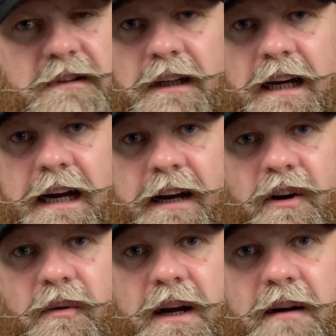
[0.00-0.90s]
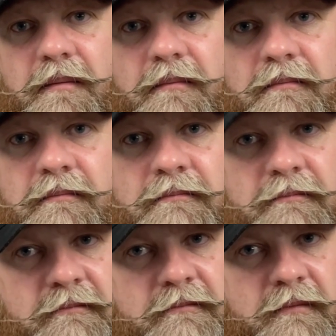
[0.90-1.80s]
Can't argue with that.
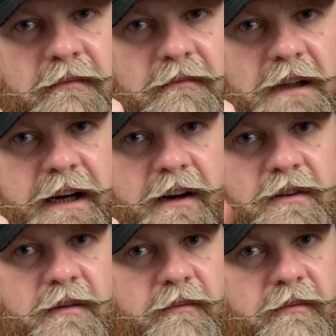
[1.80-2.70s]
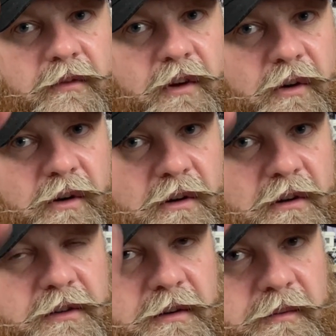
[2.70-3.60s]
Laters. Toodles.